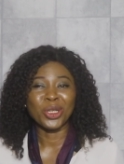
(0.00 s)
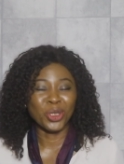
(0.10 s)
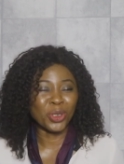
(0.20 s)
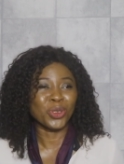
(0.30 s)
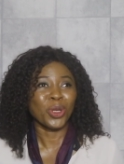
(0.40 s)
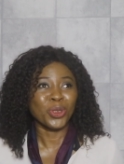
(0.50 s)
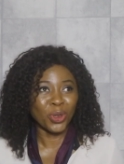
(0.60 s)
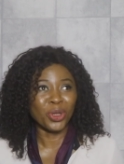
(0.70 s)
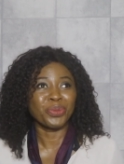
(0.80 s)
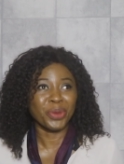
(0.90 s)
does not
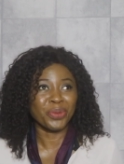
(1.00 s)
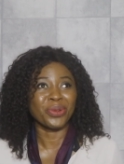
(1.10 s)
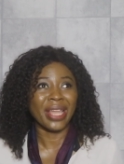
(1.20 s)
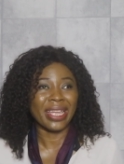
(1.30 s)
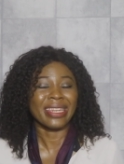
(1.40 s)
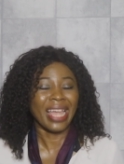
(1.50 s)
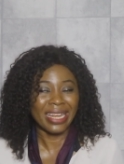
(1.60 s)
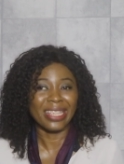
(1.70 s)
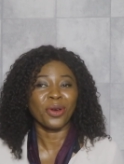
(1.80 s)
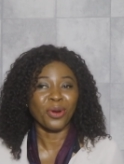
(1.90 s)
turn people like
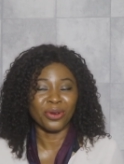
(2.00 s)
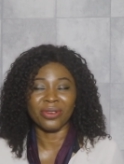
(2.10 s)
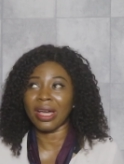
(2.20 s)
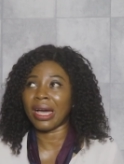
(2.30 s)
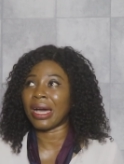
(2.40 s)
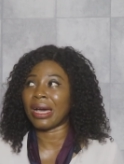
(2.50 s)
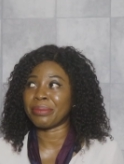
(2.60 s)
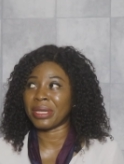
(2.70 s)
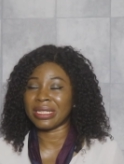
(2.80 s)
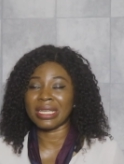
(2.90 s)
Nale on,
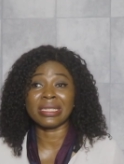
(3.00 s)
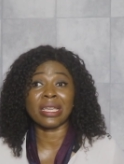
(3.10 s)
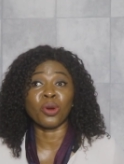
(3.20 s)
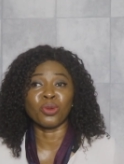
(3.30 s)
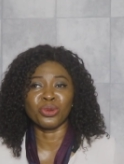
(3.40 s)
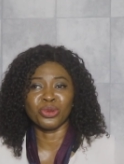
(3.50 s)
then they are wood.